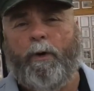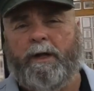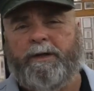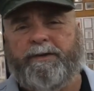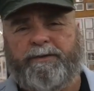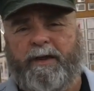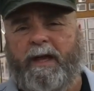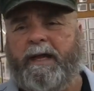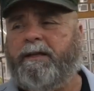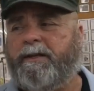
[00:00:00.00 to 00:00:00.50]

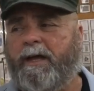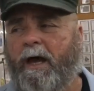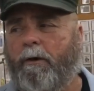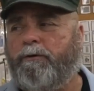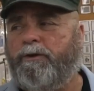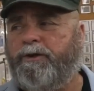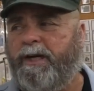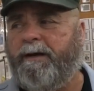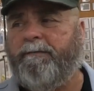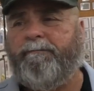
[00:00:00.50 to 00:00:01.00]
ones, they
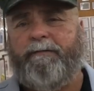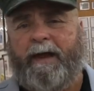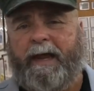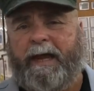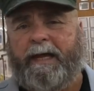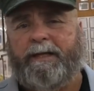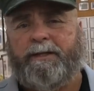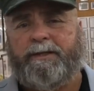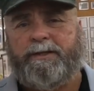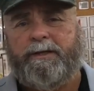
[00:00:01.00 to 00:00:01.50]
thought Jim
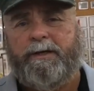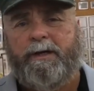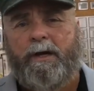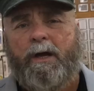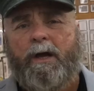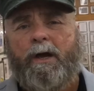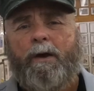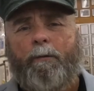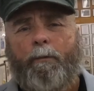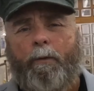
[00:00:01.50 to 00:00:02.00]
Vance
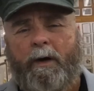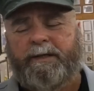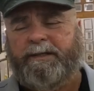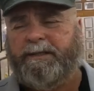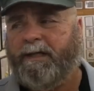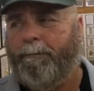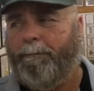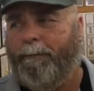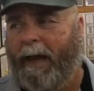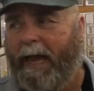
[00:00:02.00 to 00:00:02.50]

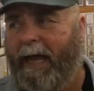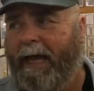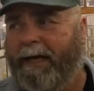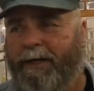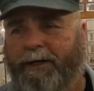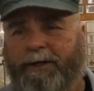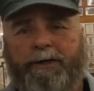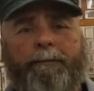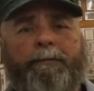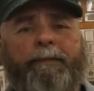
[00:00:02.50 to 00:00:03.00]
was the
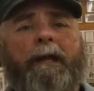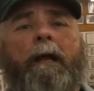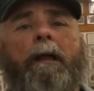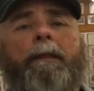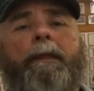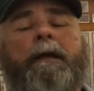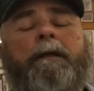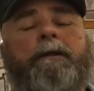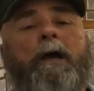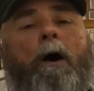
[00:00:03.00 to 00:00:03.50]
baddest.
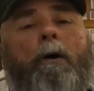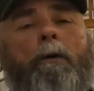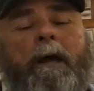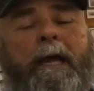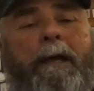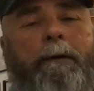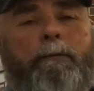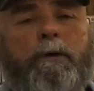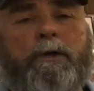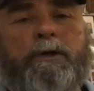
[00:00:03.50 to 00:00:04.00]
They thought
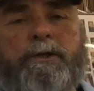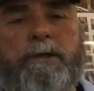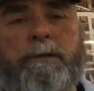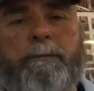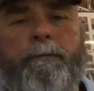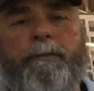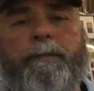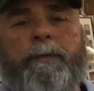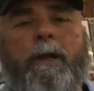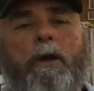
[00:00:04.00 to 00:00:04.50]
he
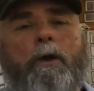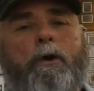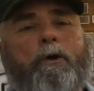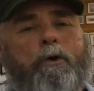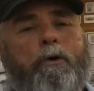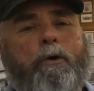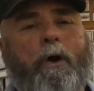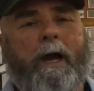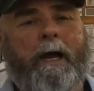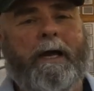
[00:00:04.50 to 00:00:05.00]
was
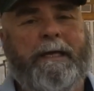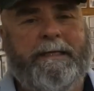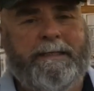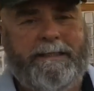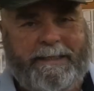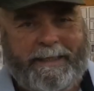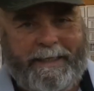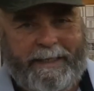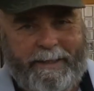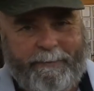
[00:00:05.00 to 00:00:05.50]

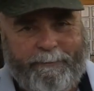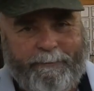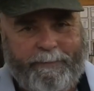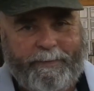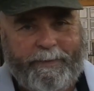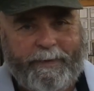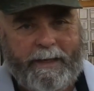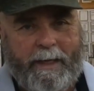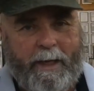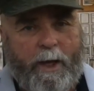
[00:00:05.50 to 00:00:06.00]
crazy.
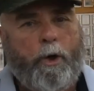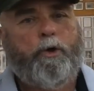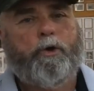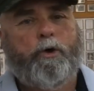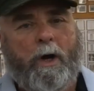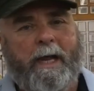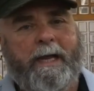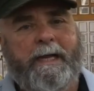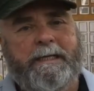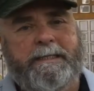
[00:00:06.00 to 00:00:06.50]

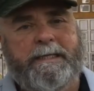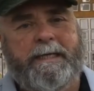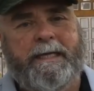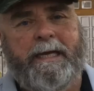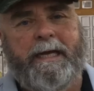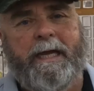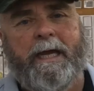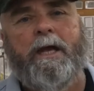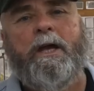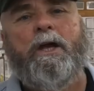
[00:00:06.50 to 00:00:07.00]

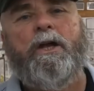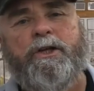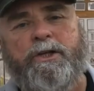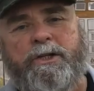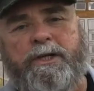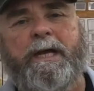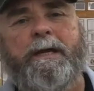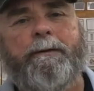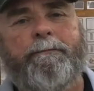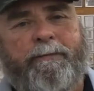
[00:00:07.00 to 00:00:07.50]
Crazy
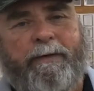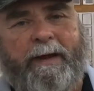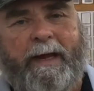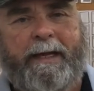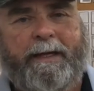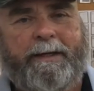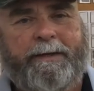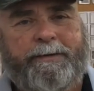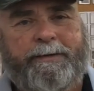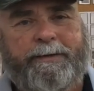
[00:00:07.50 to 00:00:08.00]
Jim
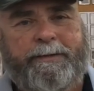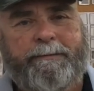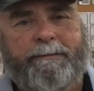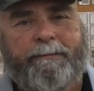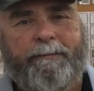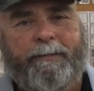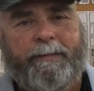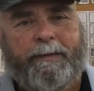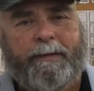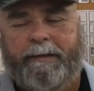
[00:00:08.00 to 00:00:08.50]
Vance.
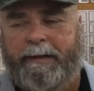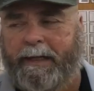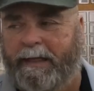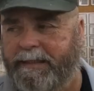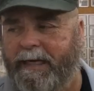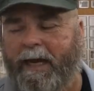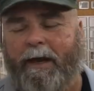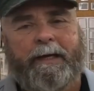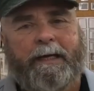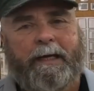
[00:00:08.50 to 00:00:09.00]

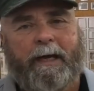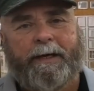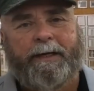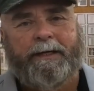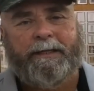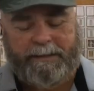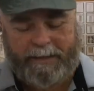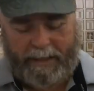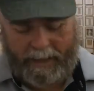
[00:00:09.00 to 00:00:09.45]
That's how he got his